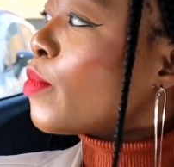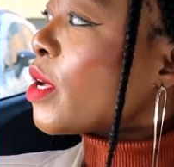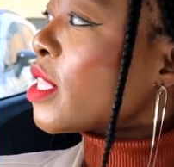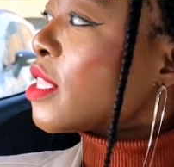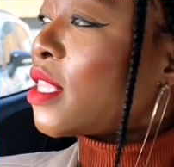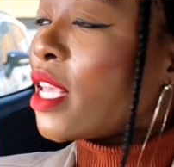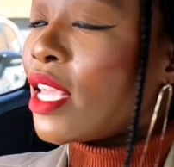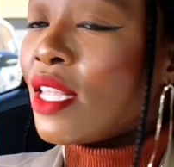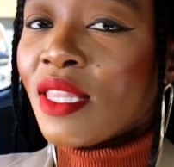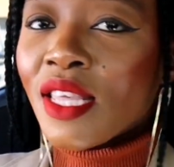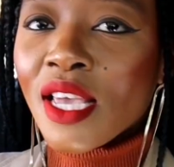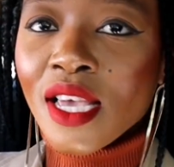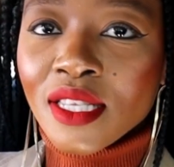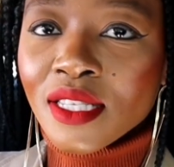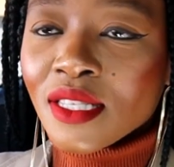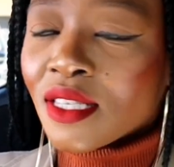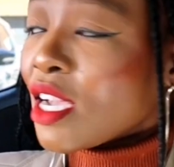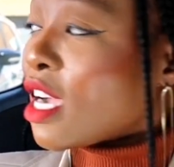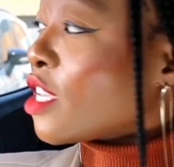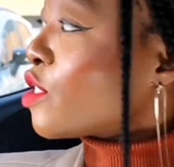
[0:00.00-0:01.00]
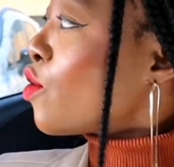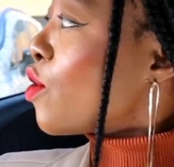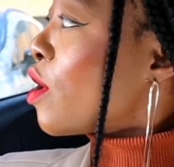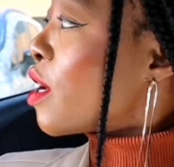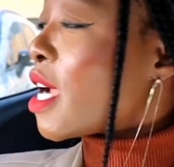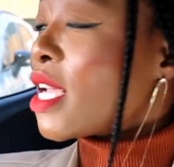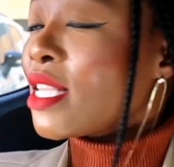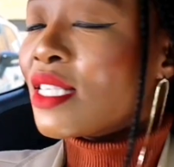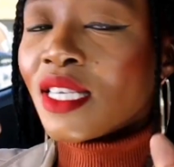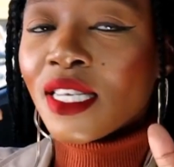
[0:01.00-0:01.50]
but then they are
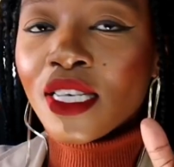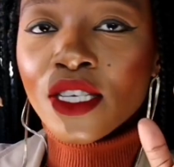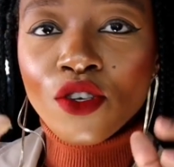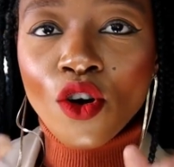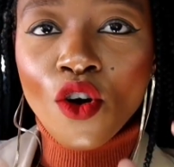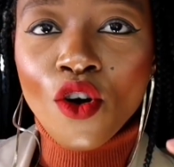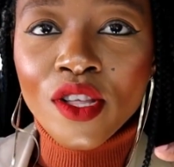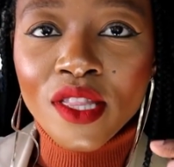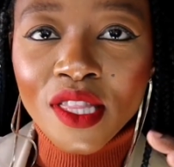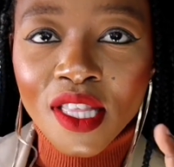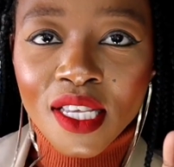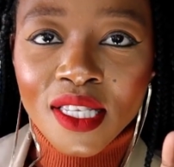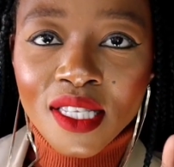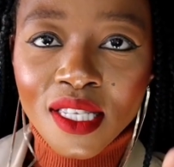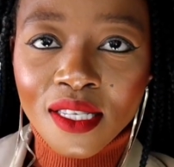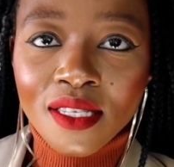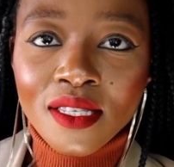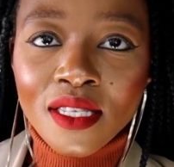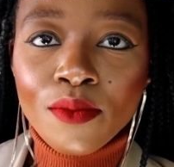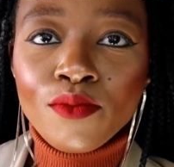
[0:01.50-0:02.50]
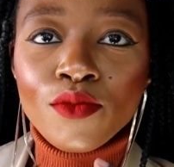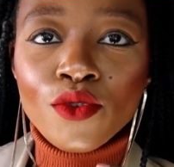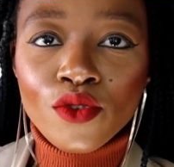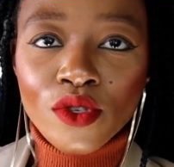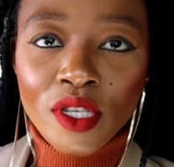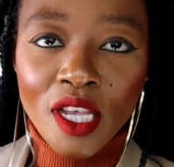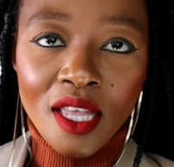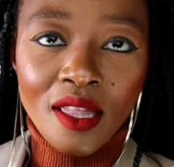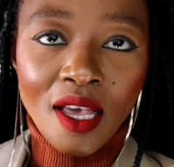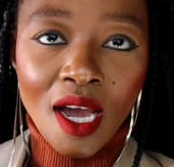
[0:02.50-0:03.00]
categorizing it on the system to
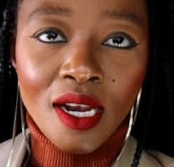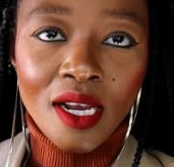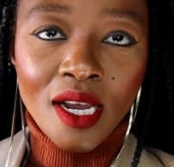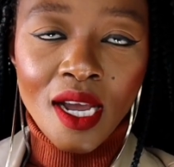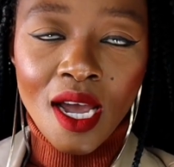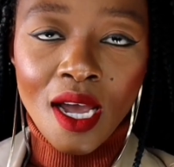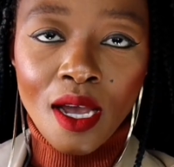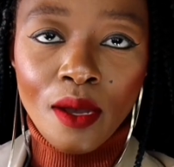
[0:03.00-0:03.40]
say that